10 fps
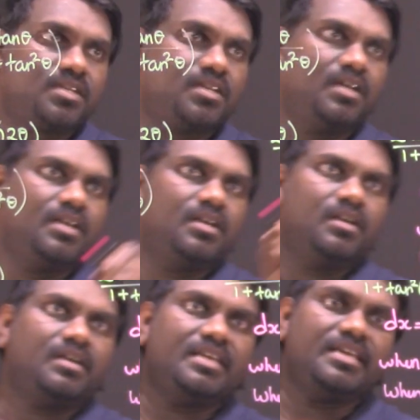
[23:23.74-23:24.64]
is it?
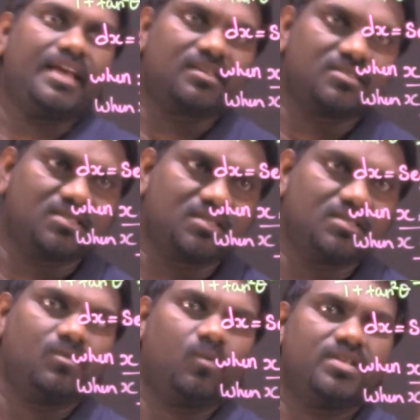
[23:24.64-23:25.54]

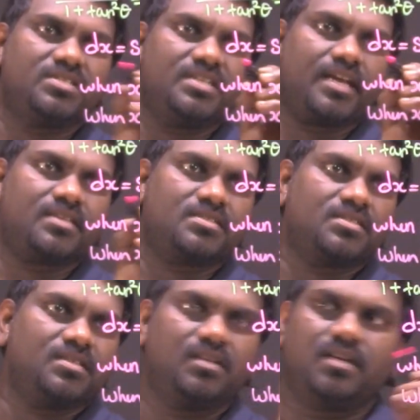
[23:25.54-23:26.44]
dx. What is
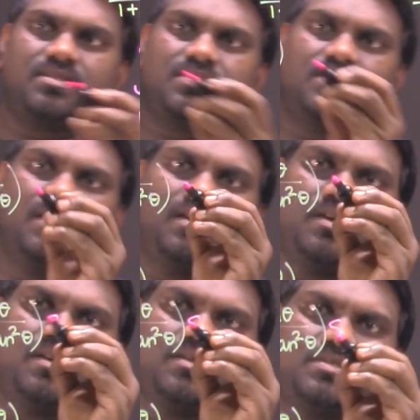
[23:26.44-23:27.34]
dx? It's
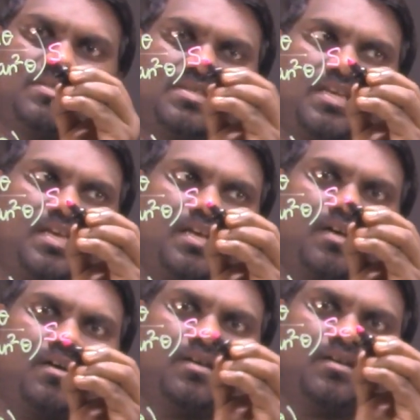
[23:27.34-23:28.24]

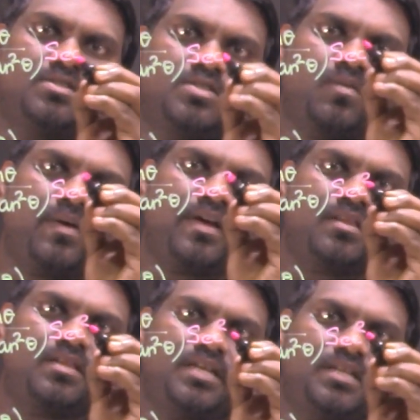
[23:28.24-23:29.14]
sec
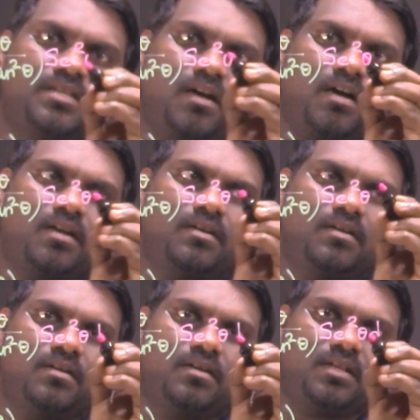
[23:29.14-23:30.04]
square theta
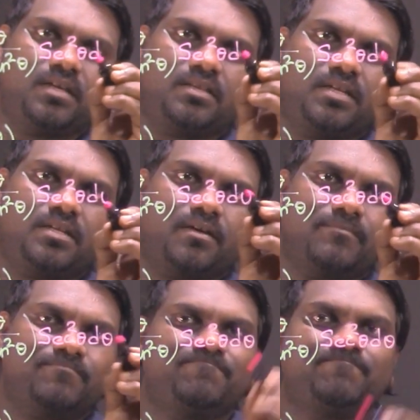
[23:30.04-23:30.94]
d
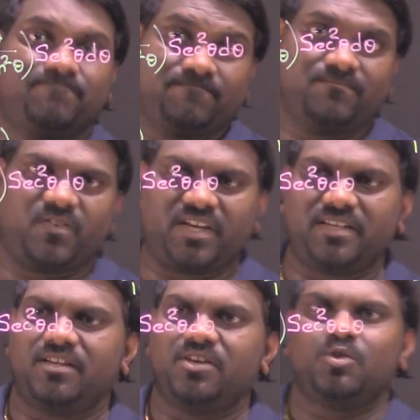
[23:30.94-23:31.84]
theta.
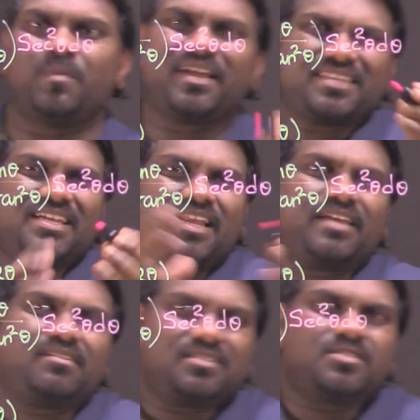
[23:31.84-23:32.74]
Fine. You might think
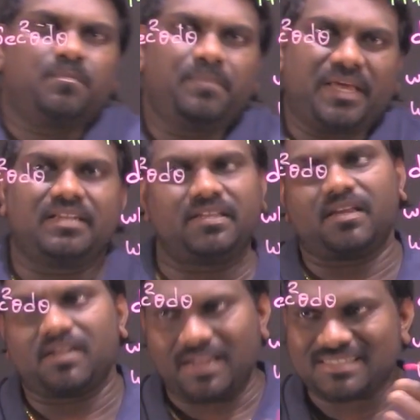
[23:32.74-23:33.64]
like it's big
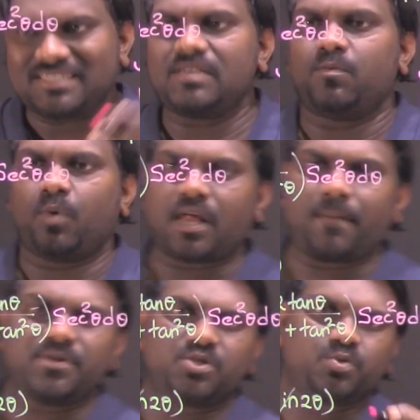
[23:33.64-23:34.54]
dear. Let's see what
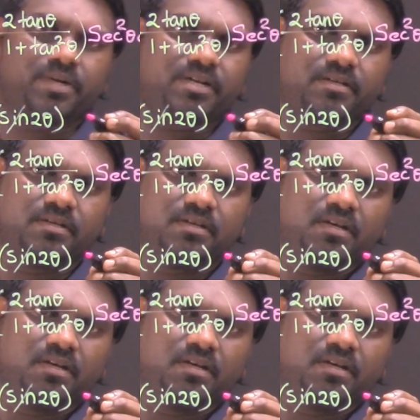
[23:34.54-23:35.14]
happens to it.